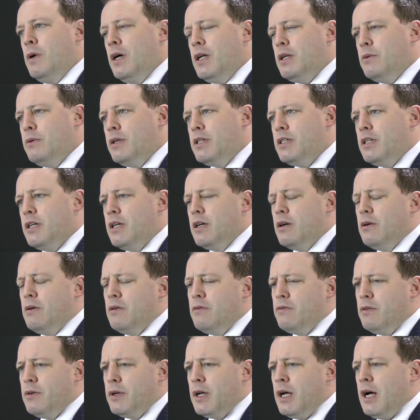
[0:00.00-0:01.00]
Where do we see it
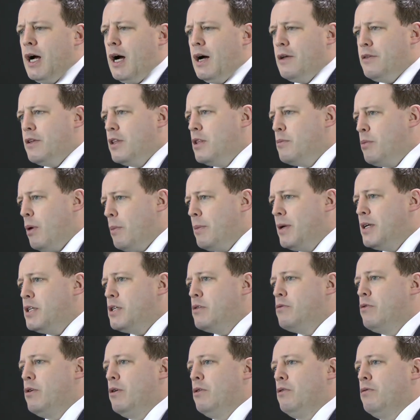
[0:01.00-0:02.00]
going forward? I think there probably
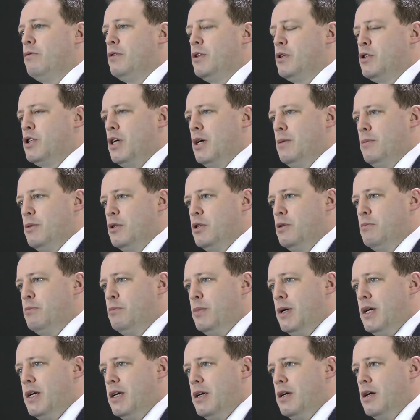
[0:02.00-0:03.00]
is a role for the Chamber to
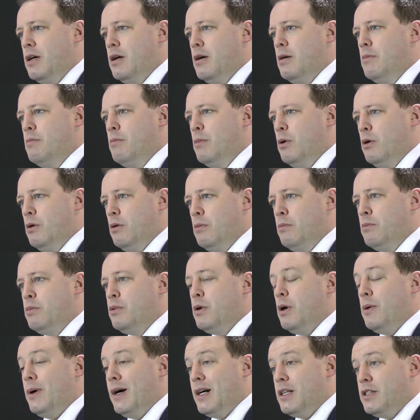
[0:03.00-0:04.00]
be more
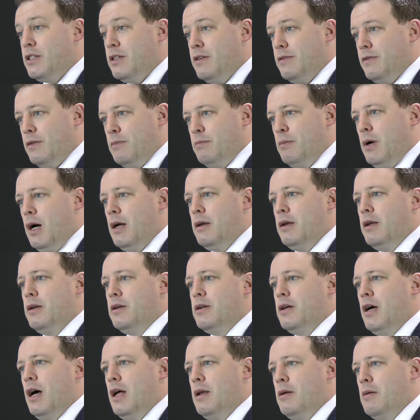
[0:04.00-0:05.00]
proactive
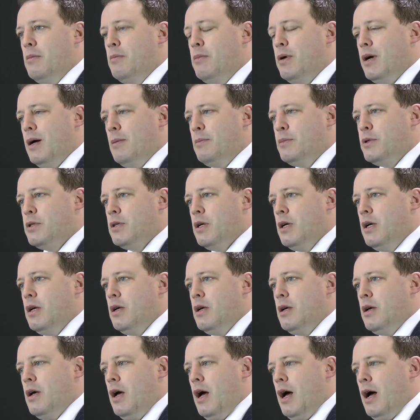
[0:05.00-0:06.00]
and perhaps
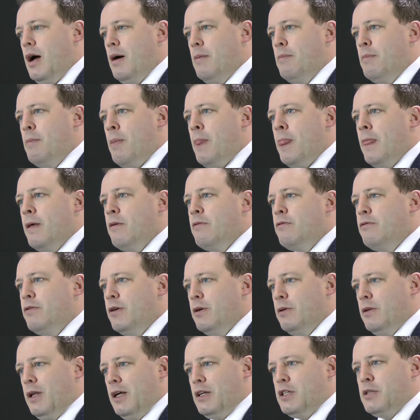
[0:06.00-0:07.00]

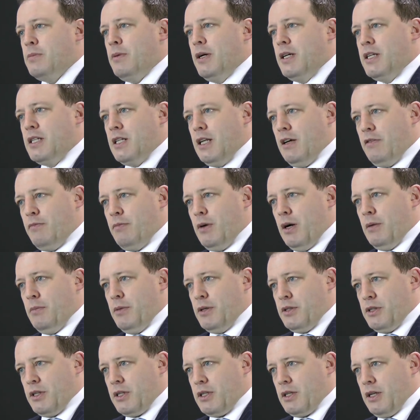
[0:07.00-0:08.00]
fill that space left by
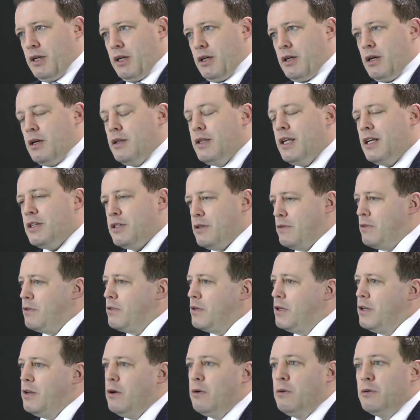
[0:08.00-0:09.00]
Business Link. That's
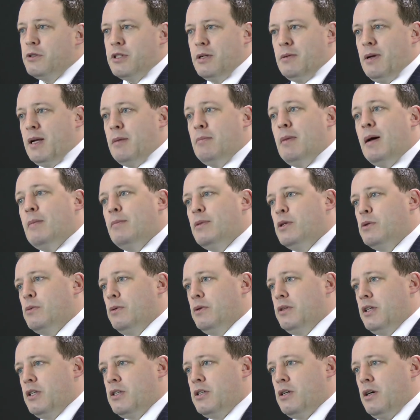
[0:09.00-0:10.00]
ultimately
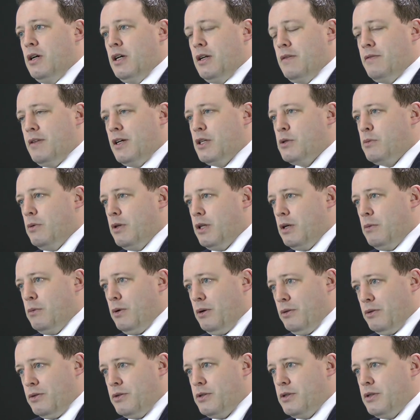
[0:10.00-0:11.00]
members will decide if that's what they
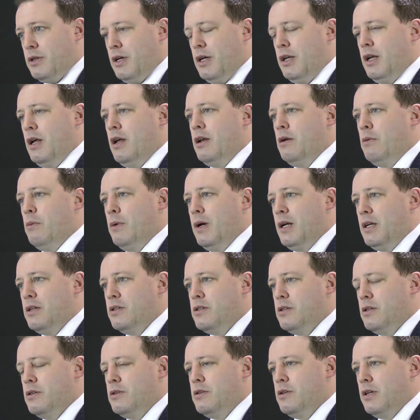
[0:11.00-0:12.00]
want and are
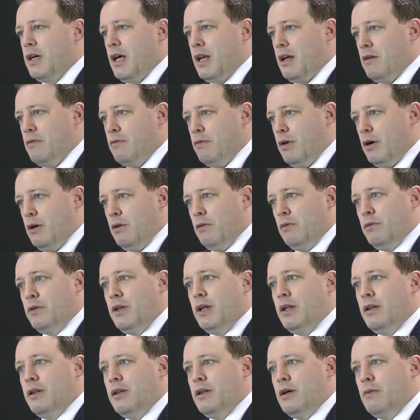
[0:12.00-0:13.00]
willing to get
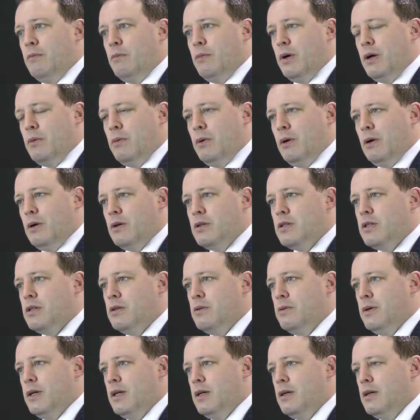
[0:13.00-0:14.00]
involved. Then we will look
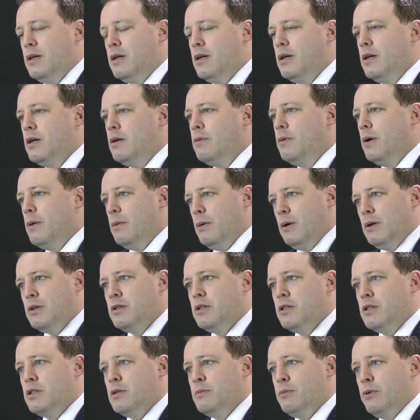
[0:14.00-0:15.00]

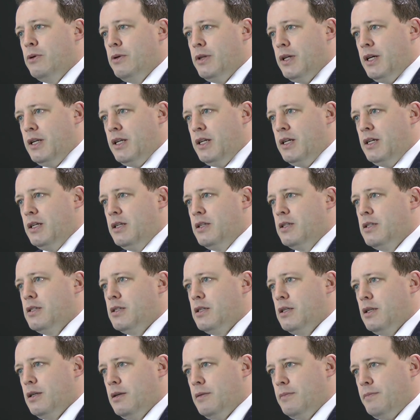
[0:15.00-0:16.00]
to support their
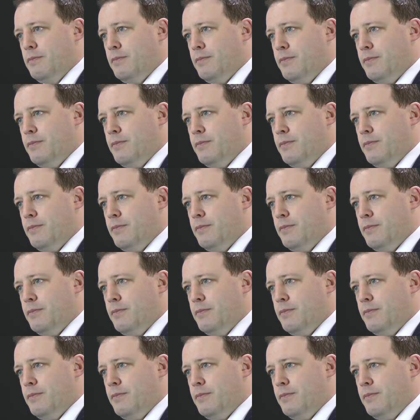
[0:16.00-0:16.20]
needs.